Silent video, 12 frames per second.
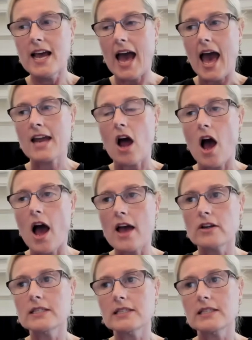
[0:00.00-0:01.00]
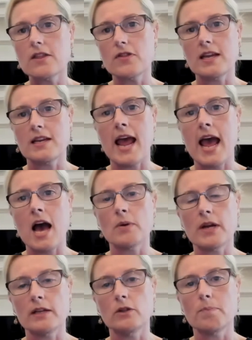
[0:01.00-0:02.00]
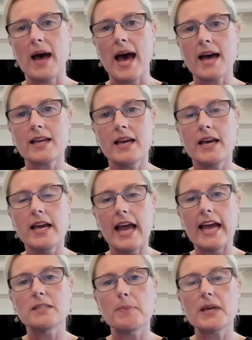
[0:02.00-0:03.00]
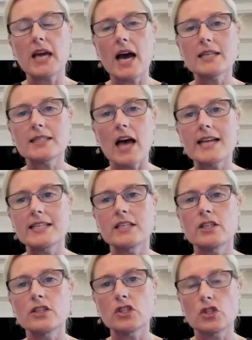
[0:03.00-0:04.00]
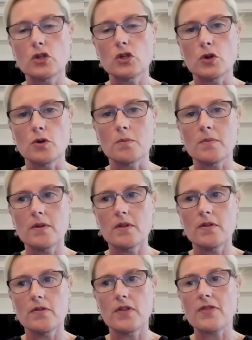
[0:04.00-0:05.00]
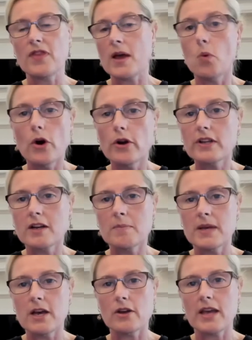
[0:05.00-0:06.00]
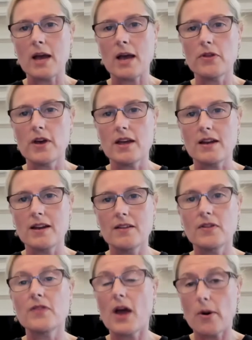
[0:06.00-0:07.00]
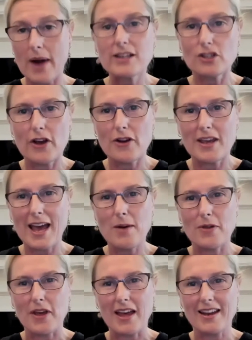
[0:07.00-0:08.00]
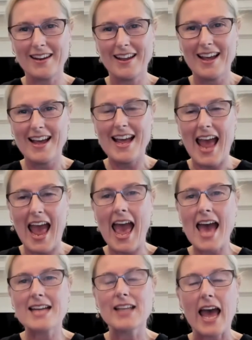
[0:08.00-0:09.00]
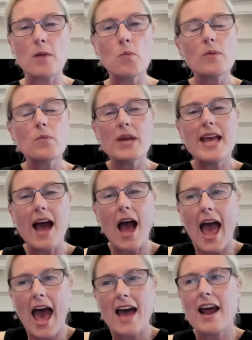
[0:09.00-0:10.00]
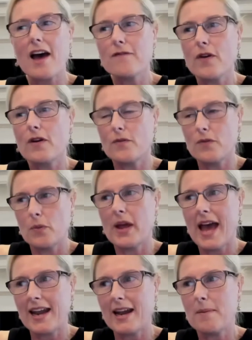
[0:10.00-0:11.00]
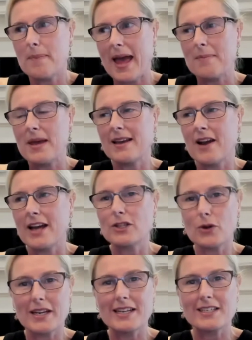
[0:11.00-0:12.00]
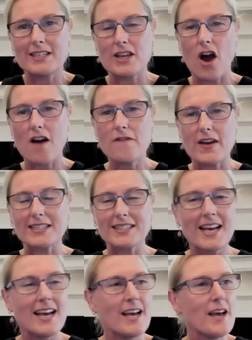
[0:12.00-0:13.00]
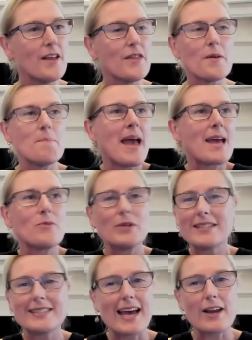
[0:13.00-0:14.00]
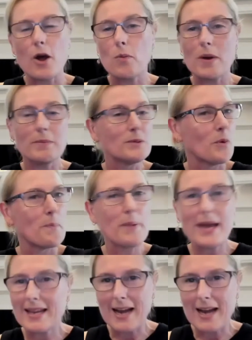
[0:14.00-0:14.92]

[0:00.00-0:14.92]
And I honestly think now, when I look back, it's because I didn't assume that they weren't going to be okay with it, that they were actually okay with it. And and when we had our we had our baby, and I took it into the office, the men with stay at home women were picking